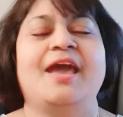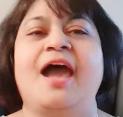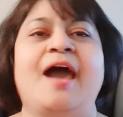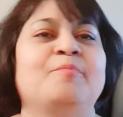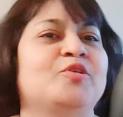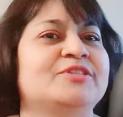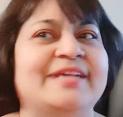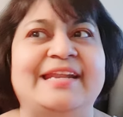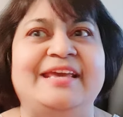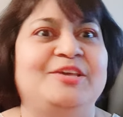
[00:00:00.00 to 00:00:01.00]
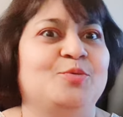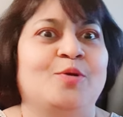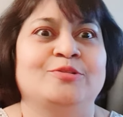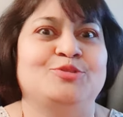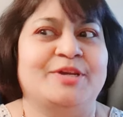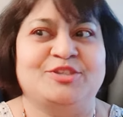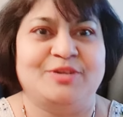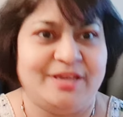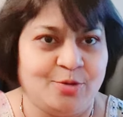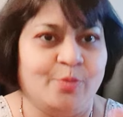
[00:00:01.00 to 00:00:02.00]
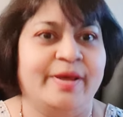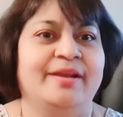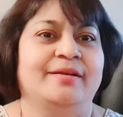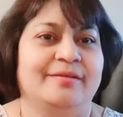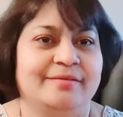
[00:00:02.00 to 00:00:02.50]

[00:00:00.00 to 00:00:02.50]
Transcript: I'm not telling you all to actually go and